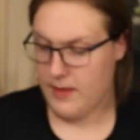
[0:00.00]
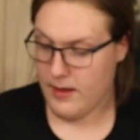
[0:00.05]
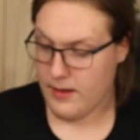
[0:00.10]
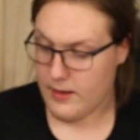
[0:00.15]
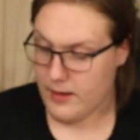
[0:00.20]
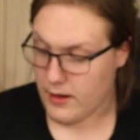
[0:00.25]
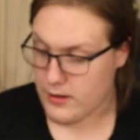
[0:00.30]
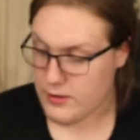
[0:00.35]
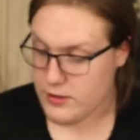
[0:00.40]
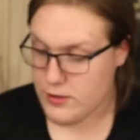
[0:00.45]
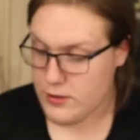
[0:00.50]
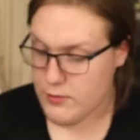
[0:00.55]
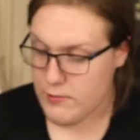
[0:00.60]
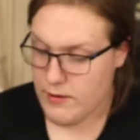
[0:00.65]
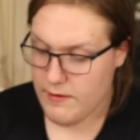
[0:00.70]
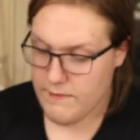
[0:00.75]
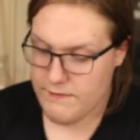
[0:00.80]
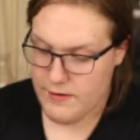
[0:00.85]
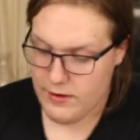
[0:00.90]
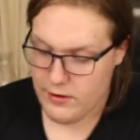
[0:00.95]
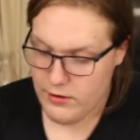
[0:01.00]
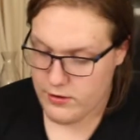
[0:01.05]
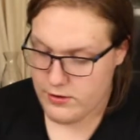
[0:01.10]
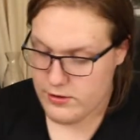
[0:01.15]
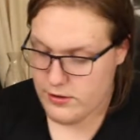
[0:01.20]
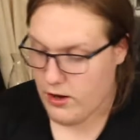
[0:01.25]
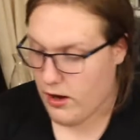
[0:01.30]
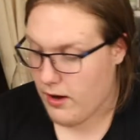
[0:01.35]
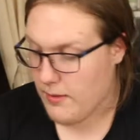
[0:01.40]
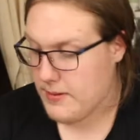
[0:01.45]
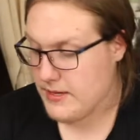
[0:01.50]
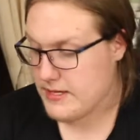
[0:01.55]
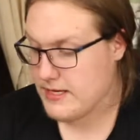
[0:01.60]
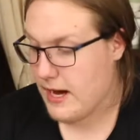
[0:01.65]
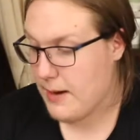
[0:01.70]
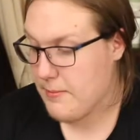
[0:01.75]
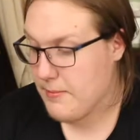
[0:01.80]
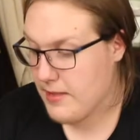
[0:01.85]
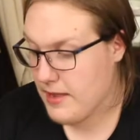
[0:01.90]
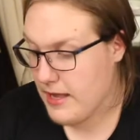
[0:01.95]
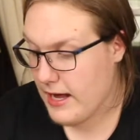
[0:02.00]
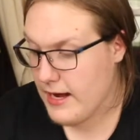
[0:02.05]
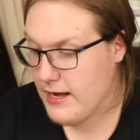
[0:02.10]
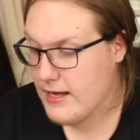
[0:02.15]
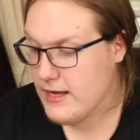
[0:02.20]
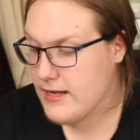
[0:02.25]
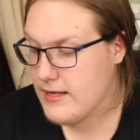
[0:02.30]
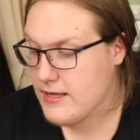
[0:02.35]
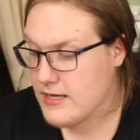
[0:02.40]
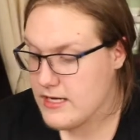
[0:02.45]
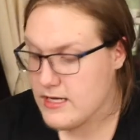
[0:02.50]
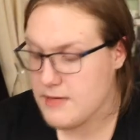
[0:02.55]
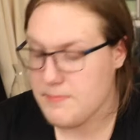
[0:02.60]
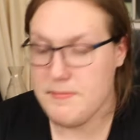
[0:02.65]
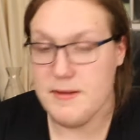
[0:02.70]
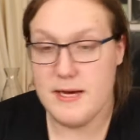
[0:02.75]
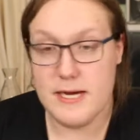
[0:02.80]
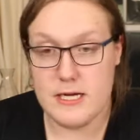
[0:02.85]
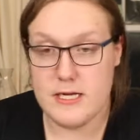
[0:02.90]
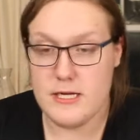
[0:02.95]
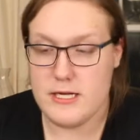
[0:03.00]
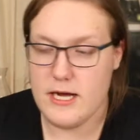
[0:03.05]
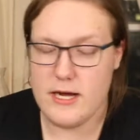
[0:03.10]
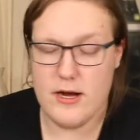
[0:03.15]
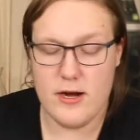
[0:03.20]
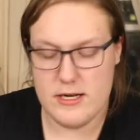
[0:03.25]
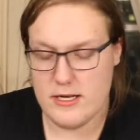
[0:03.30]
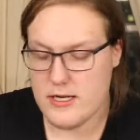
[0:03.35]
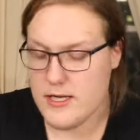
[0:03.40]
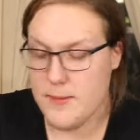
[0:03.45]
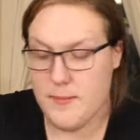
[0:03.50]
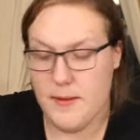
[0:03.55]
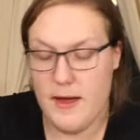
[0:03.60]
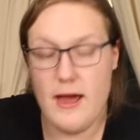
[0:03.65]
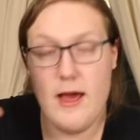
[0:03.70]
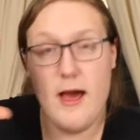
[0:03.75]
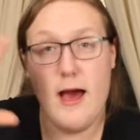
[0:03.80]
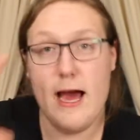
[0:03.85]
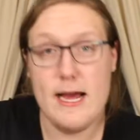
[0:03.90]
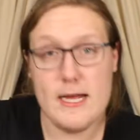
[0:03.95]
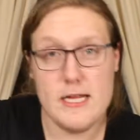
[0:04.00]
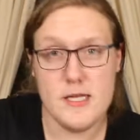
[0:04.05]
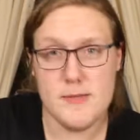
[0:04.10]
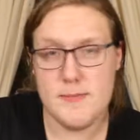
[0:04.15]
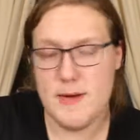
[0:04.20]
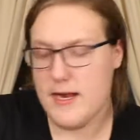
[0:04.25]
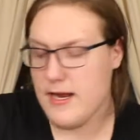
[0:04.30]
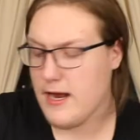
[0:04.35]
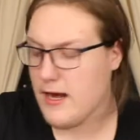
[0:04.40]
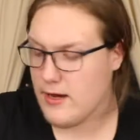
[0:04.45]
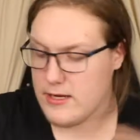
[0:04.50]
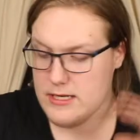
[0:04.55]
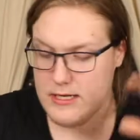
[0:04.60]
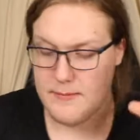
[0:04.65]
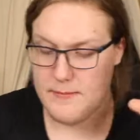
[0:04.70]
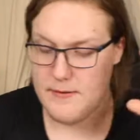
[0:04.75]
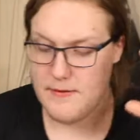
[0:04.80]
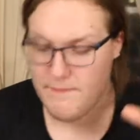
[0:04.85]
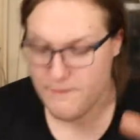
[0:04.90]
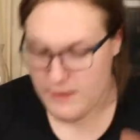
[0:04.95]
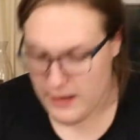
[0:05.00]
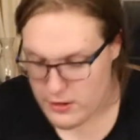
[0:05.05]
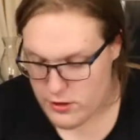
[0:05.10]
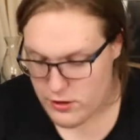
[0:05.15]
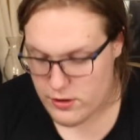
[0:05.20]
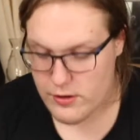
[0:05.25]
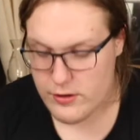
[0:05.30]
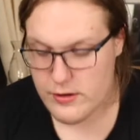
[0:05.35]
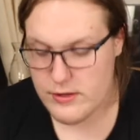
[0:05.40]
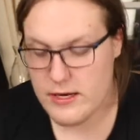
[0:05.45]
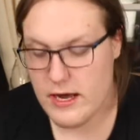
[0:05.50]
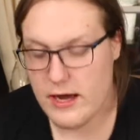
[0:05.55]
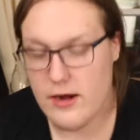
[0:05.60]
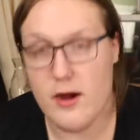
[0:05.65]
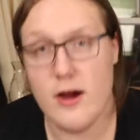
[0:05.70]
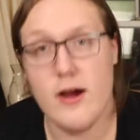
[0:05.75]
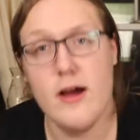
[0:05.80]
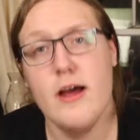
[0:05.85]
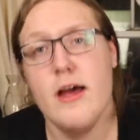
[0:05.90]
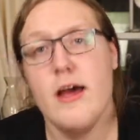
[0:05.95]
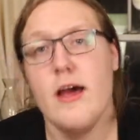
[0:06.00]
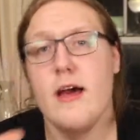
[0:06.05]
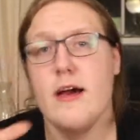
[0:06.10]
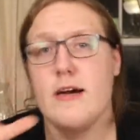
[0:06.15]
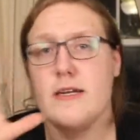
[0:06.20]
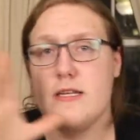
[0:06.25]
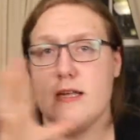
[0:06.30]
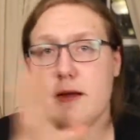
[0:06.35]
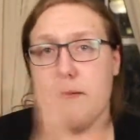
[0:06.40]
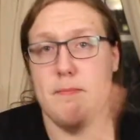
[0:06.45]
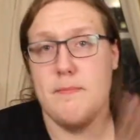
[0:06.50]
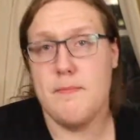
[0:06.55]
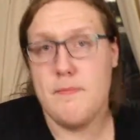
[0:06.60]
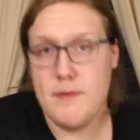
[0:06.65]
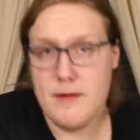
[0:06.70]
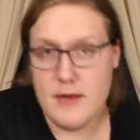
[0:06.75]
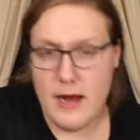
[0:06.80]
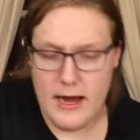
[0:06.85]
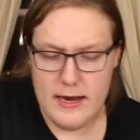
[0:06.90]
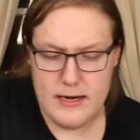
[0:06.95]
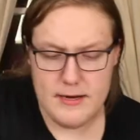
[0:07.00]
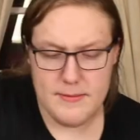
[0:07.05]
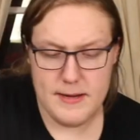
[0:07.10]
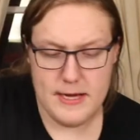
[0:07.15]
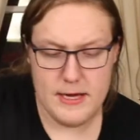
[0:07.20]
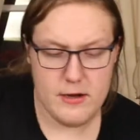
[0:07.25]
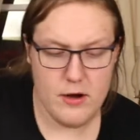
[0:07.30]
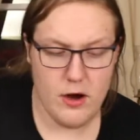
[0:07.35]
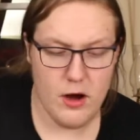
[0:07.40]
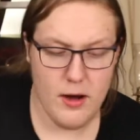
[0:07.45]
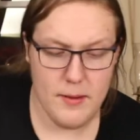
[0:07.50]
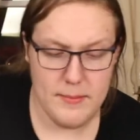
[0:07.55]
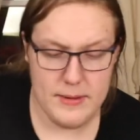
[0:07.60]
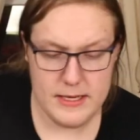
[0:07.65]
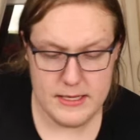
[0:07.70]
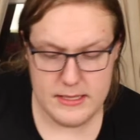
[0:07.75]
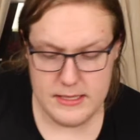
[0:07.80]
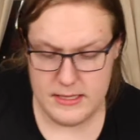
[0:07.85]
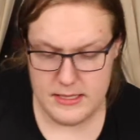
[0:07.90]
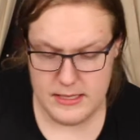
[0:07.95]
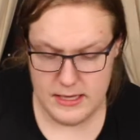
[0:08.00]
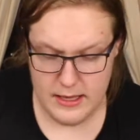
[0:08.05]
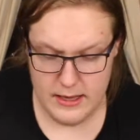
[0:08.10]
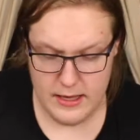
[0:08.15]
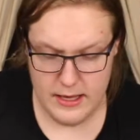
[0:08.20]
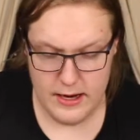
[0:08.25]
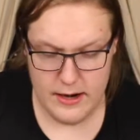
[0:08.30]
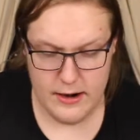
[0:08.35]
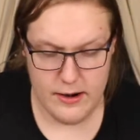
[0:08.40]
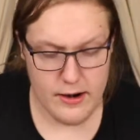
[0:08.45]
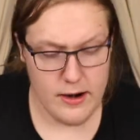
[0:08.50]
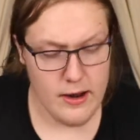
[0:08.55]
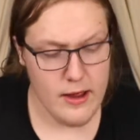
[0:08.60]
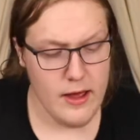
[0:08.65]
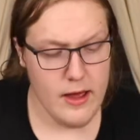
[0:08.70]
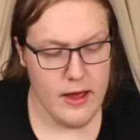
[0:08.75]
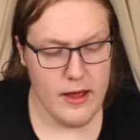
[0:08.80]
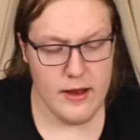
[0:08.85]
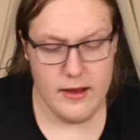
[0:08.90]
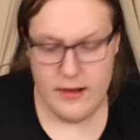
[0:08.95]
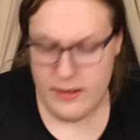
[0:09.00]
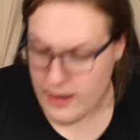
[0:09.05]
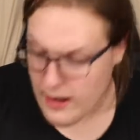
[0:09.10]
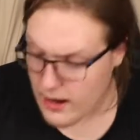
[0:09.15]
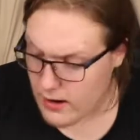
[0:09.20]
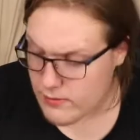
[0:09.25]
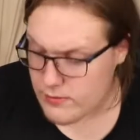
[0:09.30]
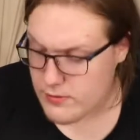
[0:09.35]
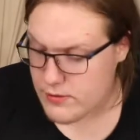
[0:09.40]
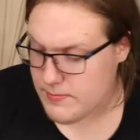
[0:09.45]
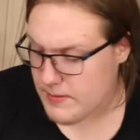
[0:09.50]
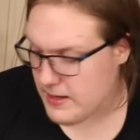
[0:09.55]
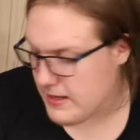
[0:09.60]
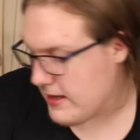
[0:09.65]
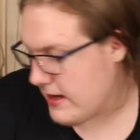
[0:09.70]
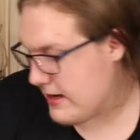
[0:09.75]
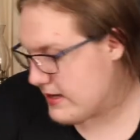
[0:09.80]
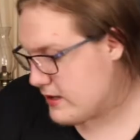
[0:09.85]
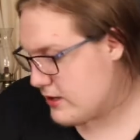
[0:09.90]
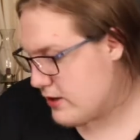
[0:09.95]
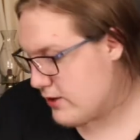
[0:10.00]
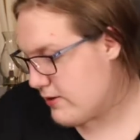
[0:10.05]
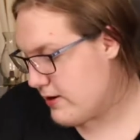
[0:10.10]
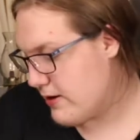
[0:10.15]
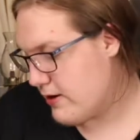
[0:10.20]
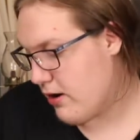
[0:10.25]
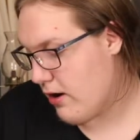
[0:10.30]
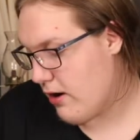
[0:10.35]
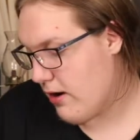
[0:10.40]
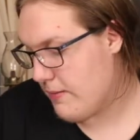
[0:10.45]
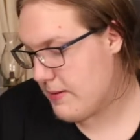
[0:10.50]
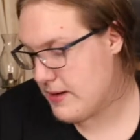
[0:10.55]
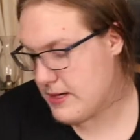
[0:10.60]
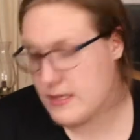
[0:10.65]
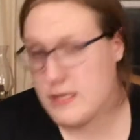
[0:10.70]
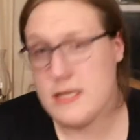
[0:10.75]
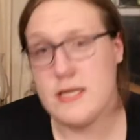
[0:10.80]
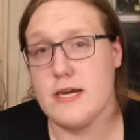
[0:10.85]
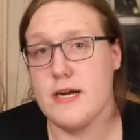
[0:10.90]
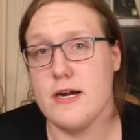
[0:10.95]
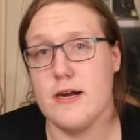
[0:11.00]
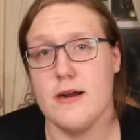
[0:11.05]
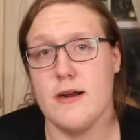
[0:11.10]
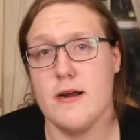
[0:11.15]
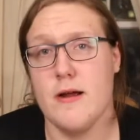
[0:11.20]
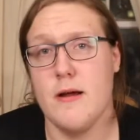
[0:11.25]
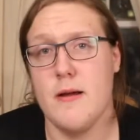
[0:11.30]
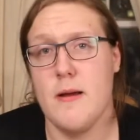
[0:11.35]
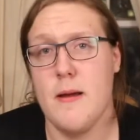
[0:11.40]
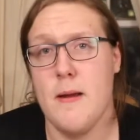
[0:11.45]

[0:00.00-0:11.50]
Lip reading: Got 2 Avengers comics. I'm liking this mix. I got some X-Men. I got some Avengers. I got some Dynamite comics there. Down to my last 3 comics here.